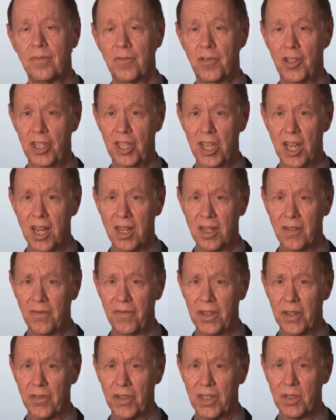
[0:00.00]
The young
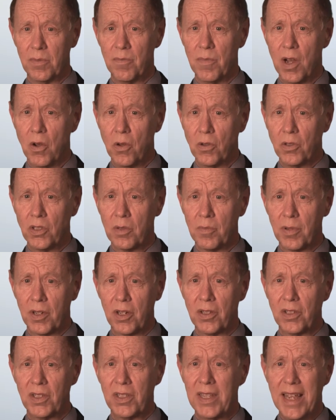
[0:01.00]
feel this most
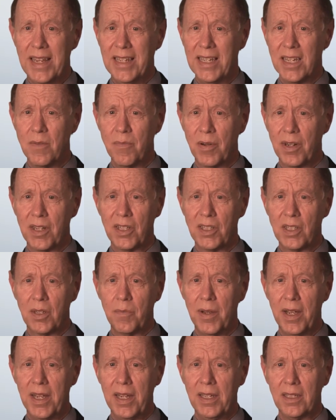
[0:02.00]
because they didn't
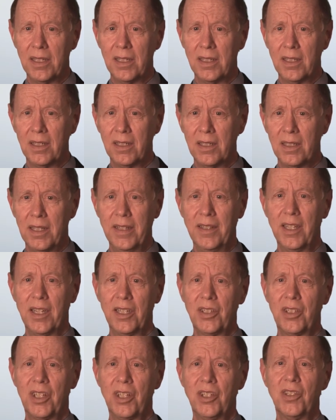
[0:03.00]
participate in the
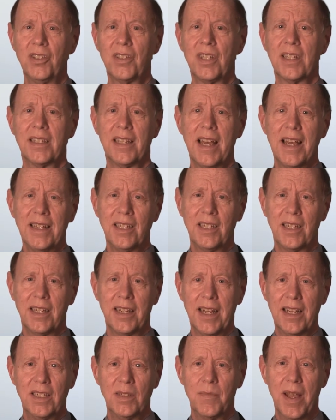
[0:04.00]
decisions that led to
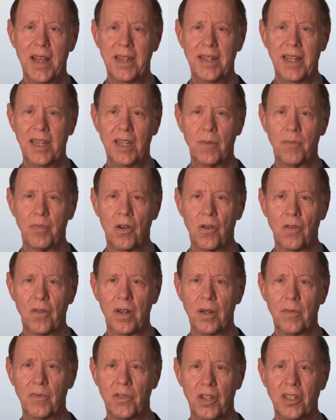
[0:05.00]
today's mandated
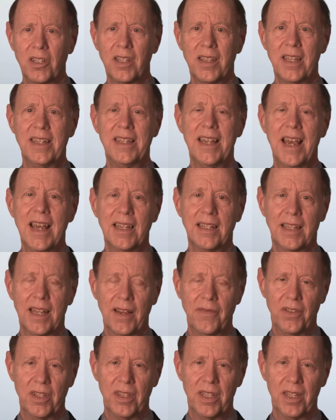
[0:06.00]
programs or to the debt
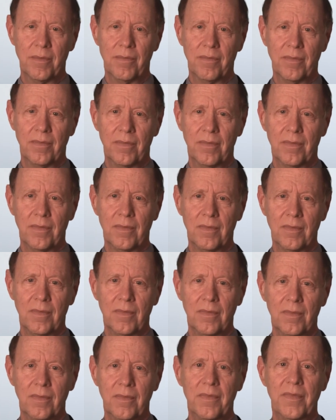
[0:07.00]
left to them.
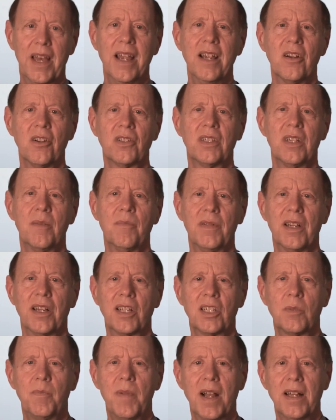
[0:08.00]
They are simply
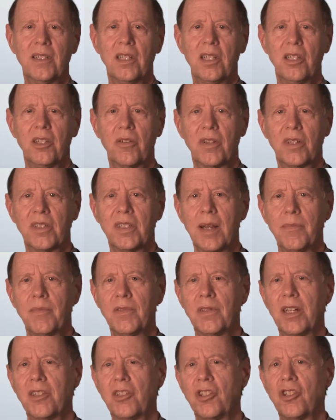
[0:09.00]
expected to accept
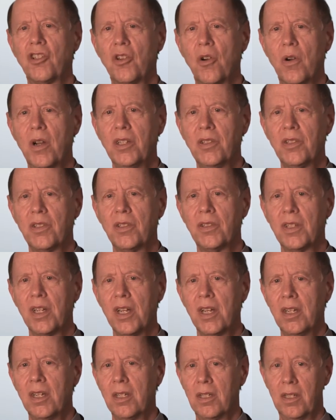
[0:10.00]
such choices
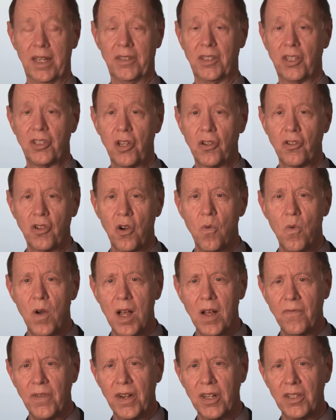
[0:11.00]
as a social
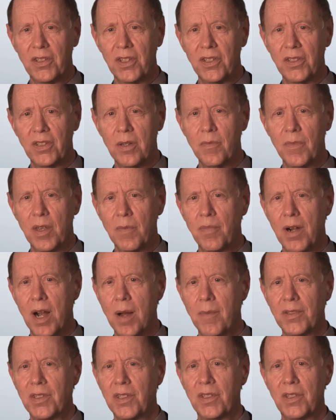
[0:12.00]
welfare system that
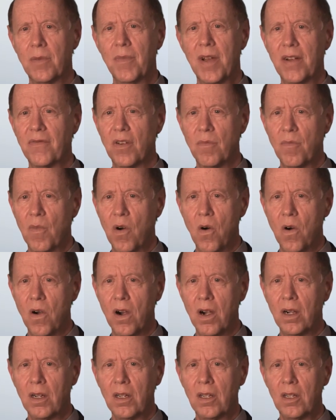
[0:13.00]
promises them ever
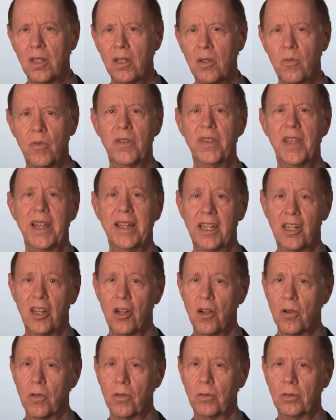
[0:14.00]
more when they get
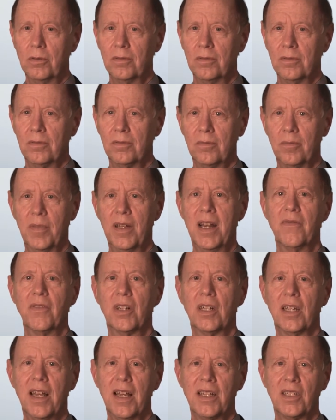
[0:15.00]
old, but
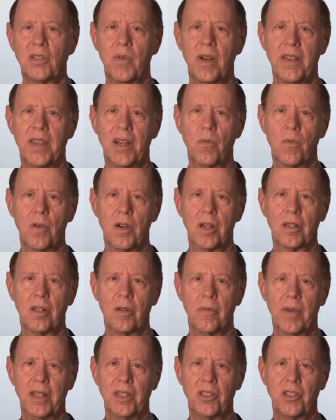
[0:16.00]
ever less while they work
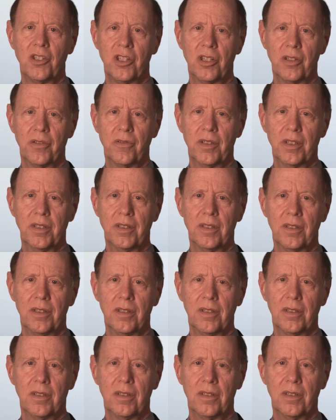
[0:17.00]
or raise children.
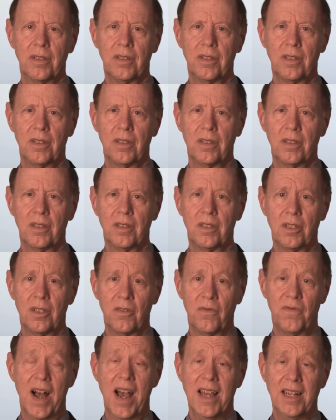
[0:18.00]

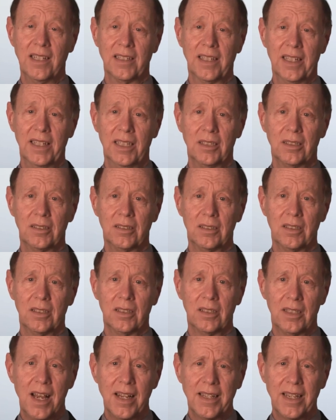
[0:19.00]
Finally,
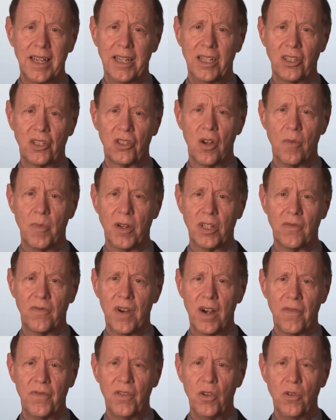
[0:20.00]
locking in so much of
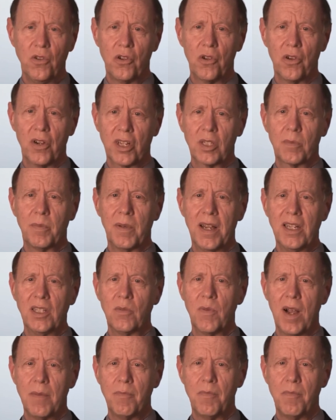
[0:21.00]
our future explains why